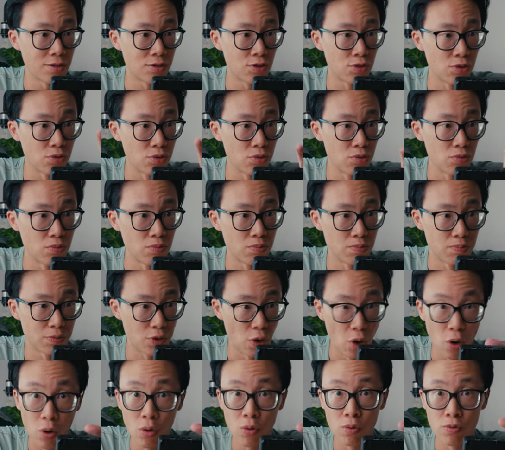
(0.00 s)
to
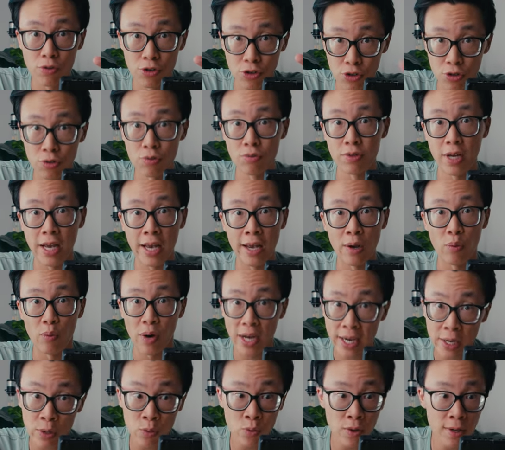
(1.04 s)
go shoot a
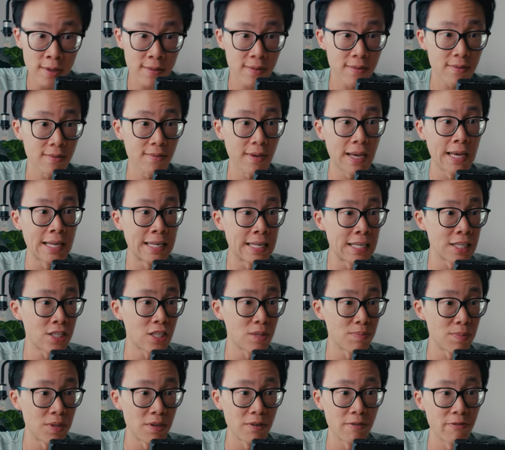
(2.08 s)
wedding with, it needs
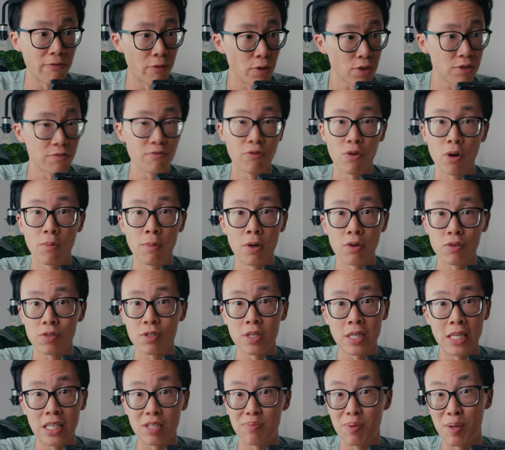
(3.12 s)
to be, first and
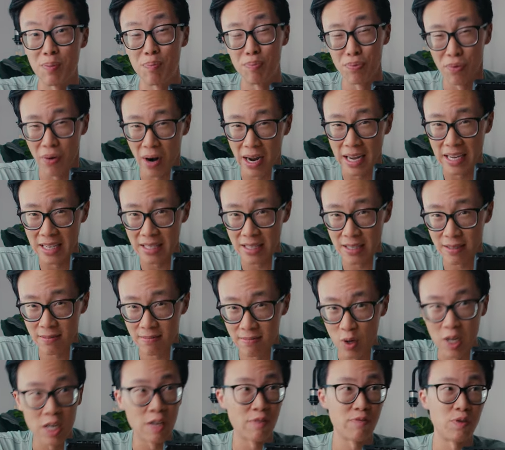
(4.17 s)
foremost, it needs to be bright,
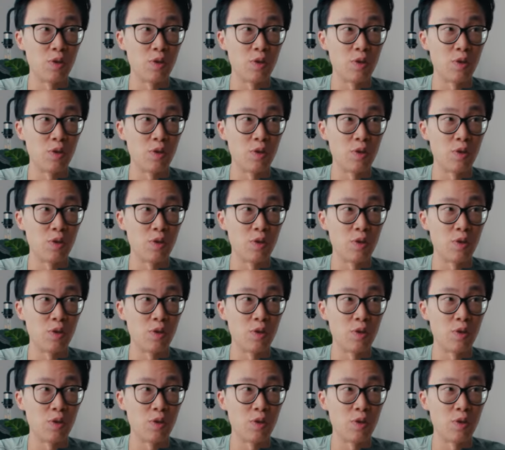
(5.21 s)
right?